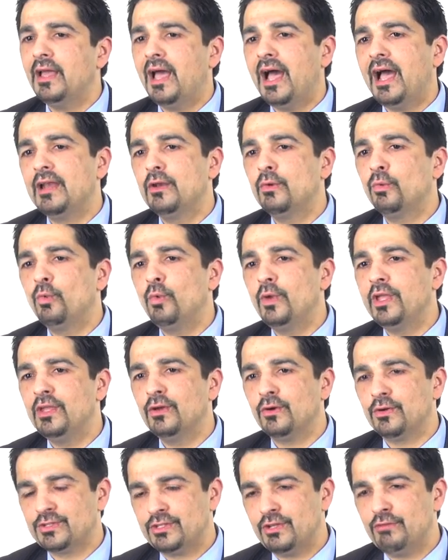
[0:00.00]
And we
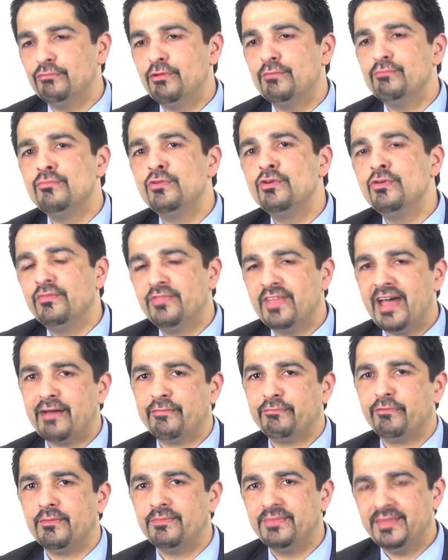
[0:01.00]
also removed
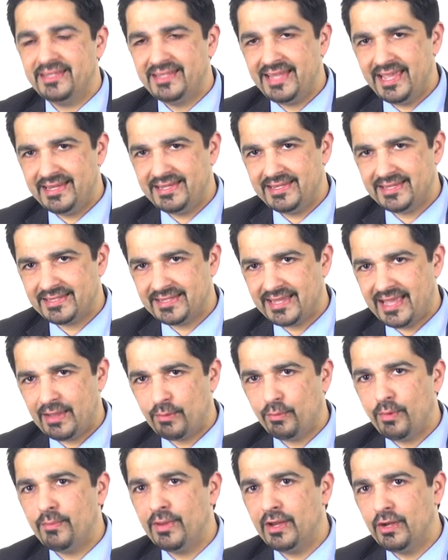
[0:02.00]
that from the data set
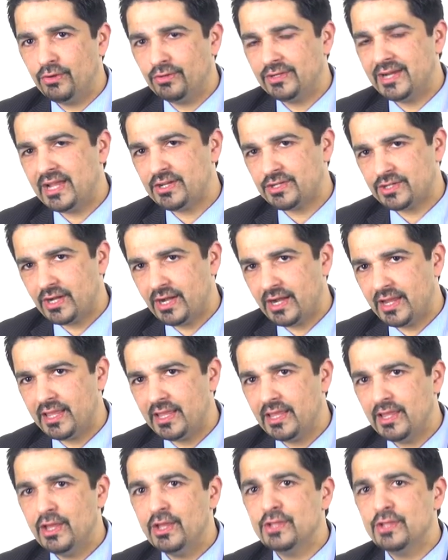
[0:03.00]
when we look nationally.